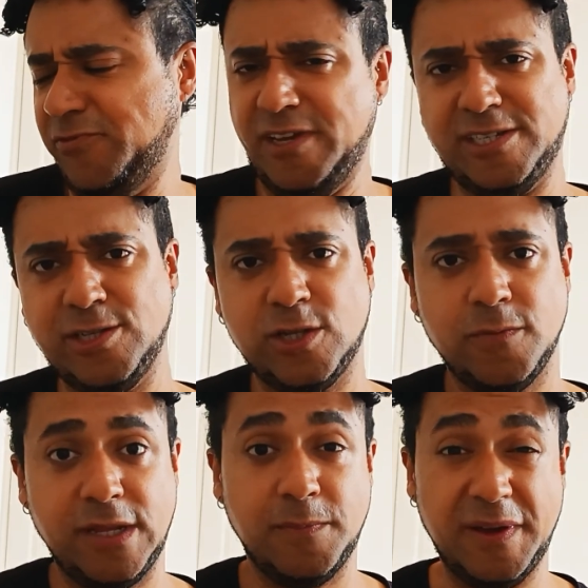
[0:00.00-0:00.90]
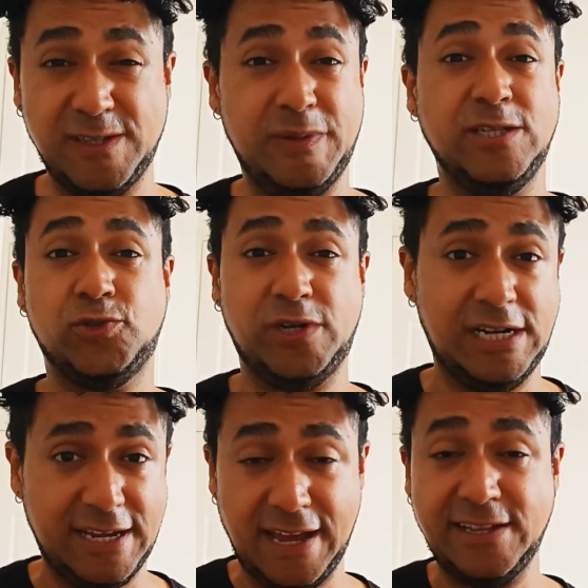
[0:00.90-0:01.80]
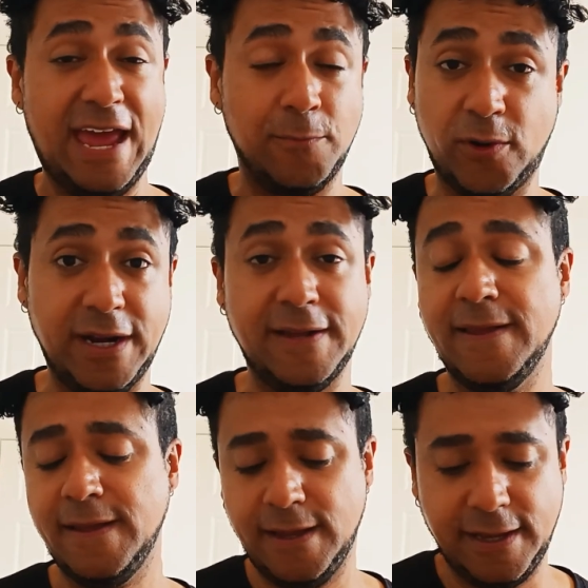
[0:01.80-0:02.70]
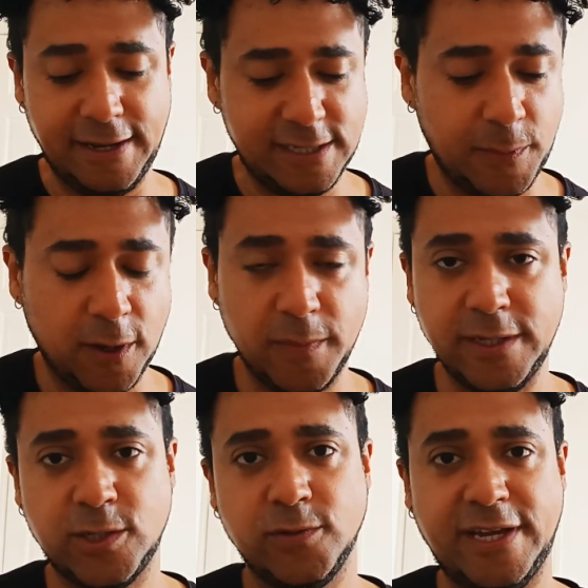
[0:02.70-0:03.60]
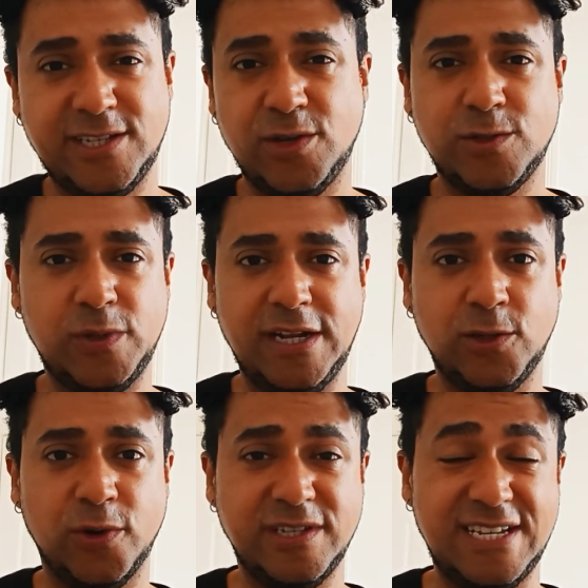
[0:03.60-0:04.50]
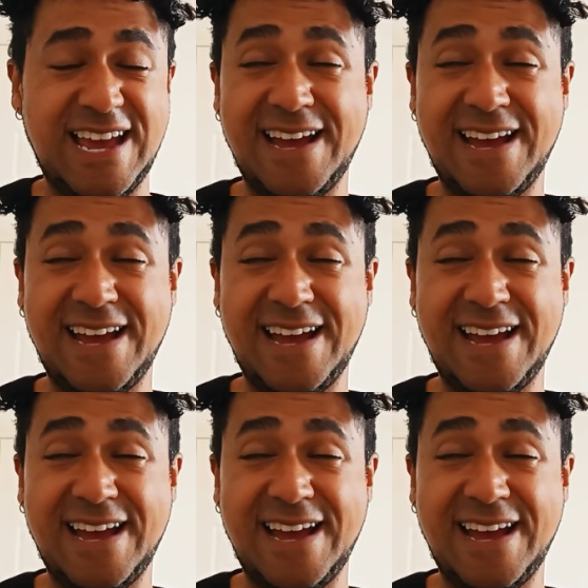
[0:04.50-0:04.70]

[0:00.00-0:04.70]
fixing something, but he's been drilling and hammering in his apartment all day, so it's really noisy.